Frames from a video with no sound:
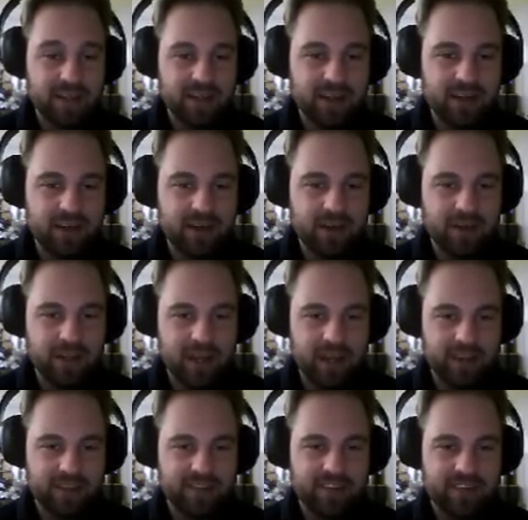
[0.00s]
Oh,
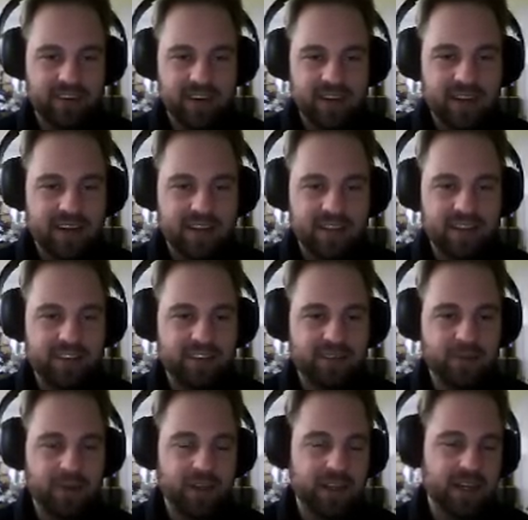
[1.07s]
yes. This is
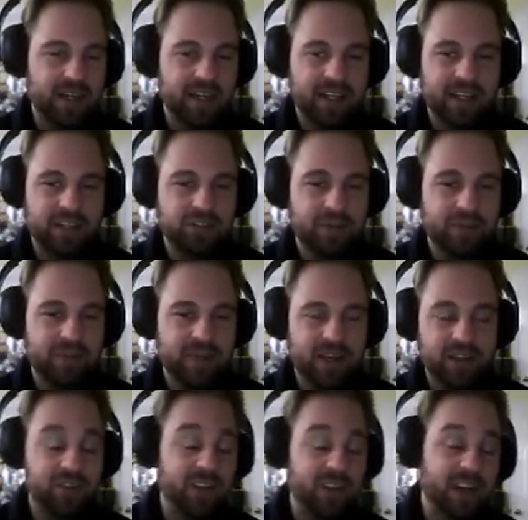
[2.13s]
really a trip
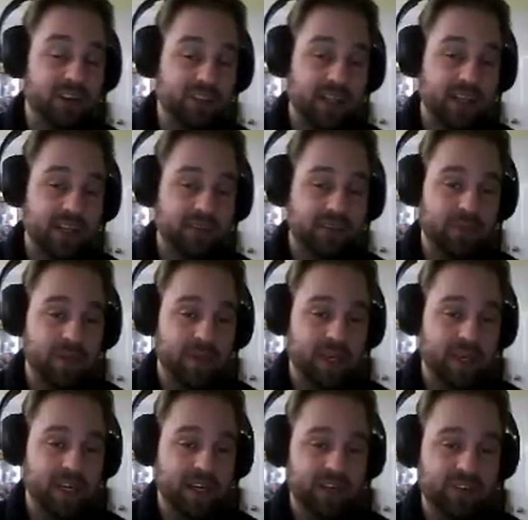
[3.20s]
down nostalgia lane for me
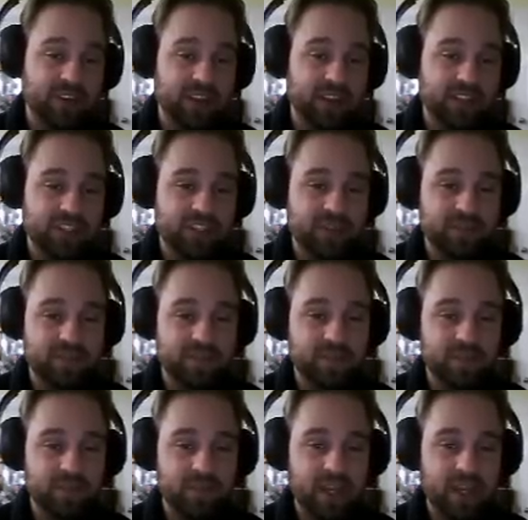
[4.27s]
because it just,
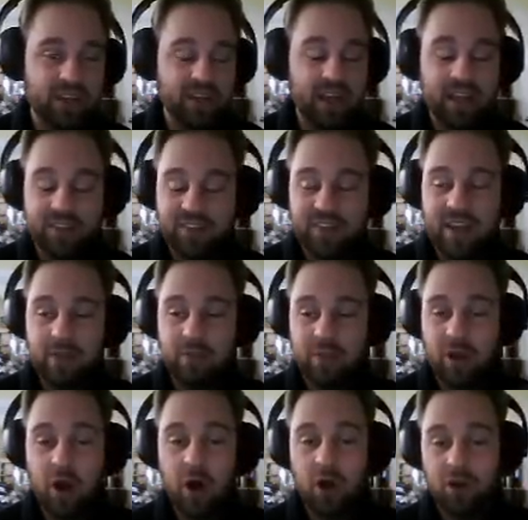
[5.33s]
like I said,
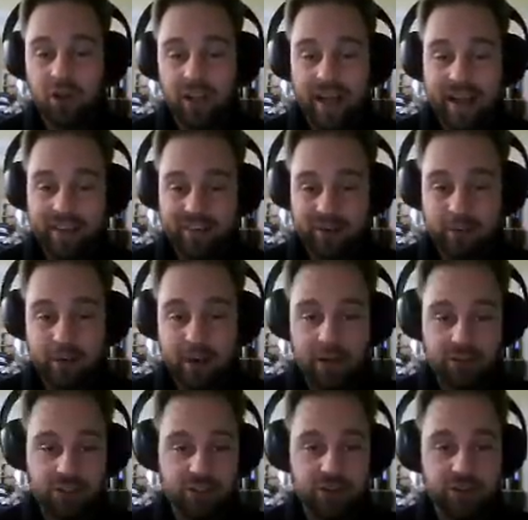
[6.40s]
with all classic
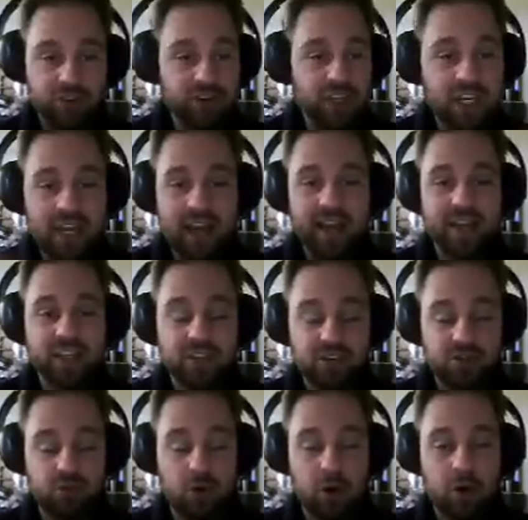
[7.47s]
rail shooters, you cannot
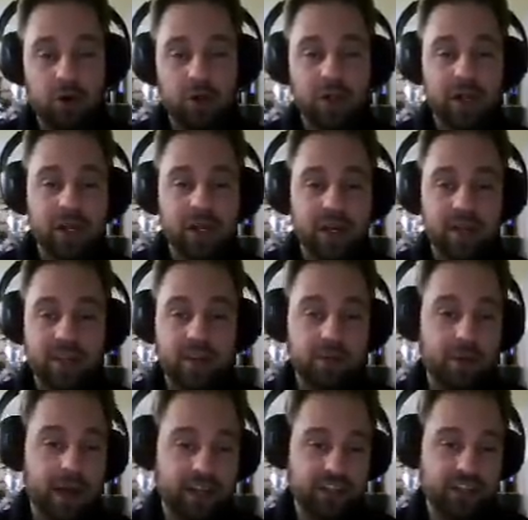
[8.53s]
control the
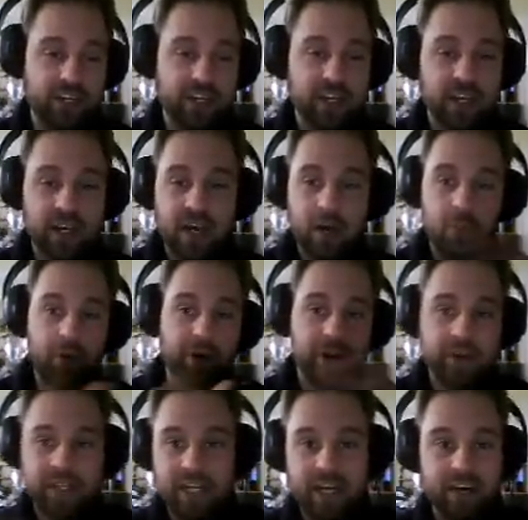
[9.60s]
direction of where
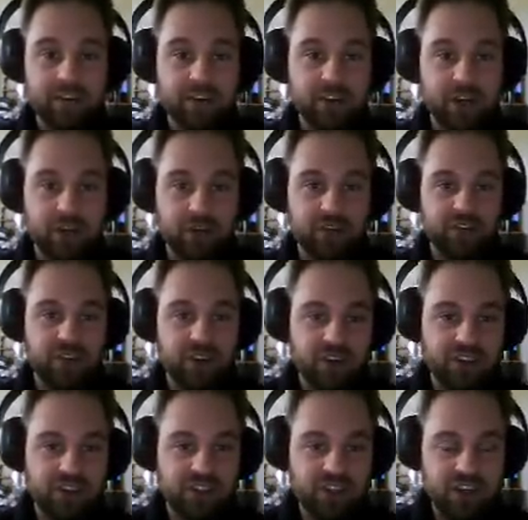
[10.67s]
your character goes.
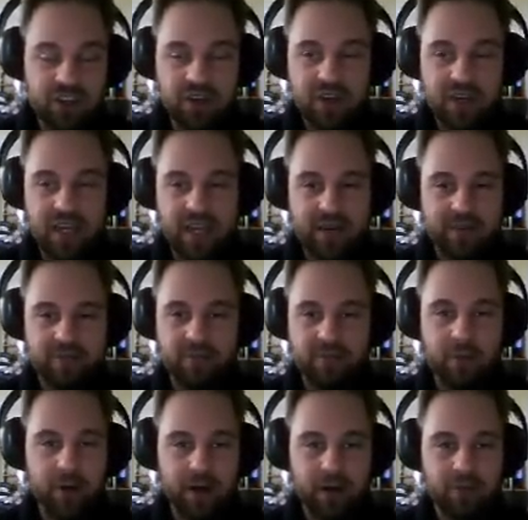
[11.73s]
So, sure, you get a
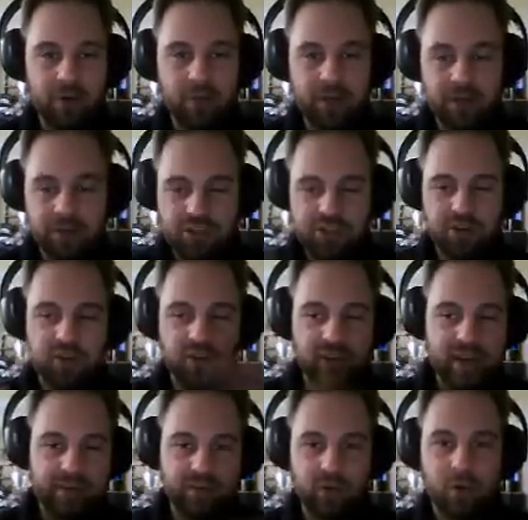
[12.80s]
fork in the road where you choose
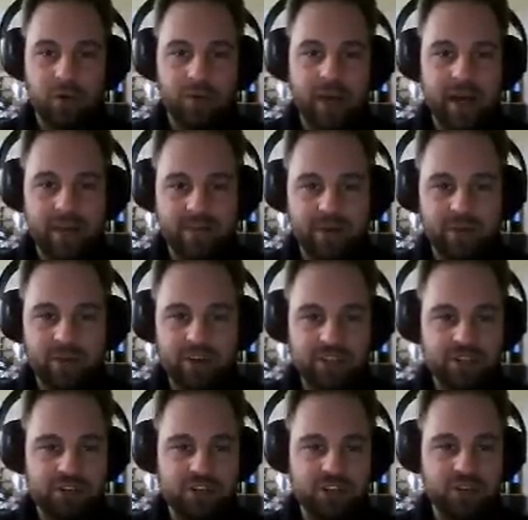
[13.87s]
left or right, but
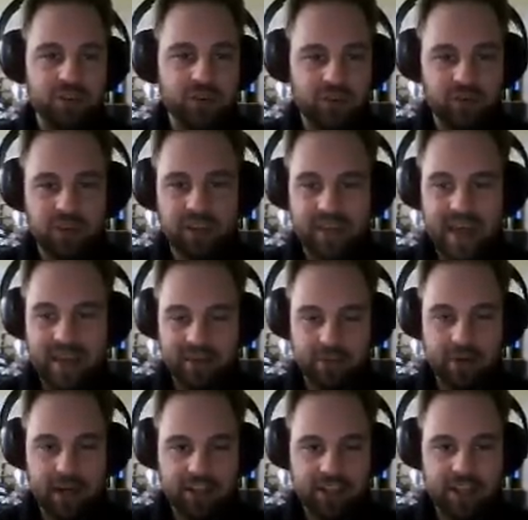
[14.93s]
once you choose that
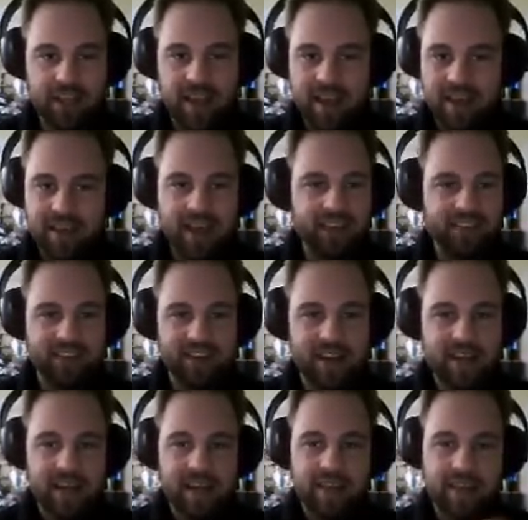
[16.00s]
direction, that's
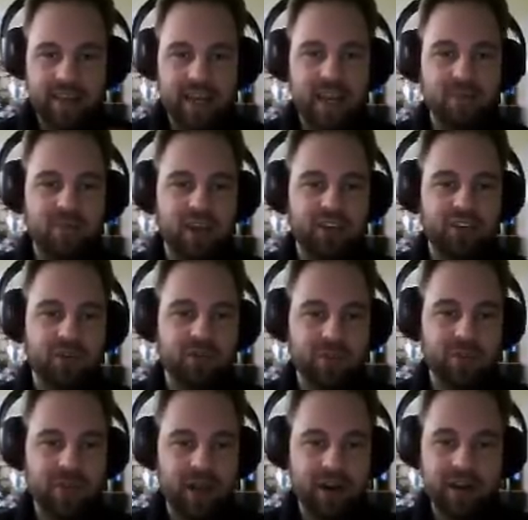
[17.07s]
it. The game takes over
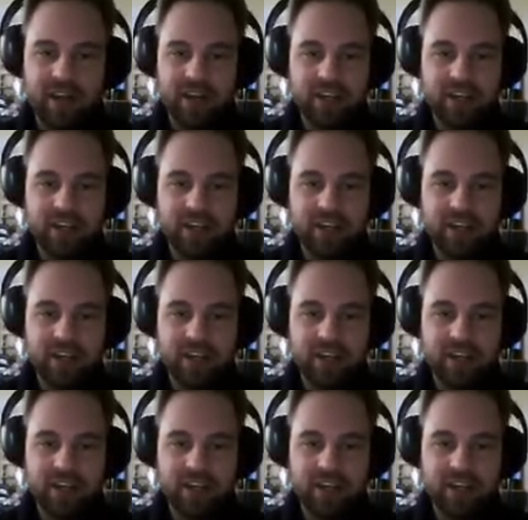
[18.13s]
from there.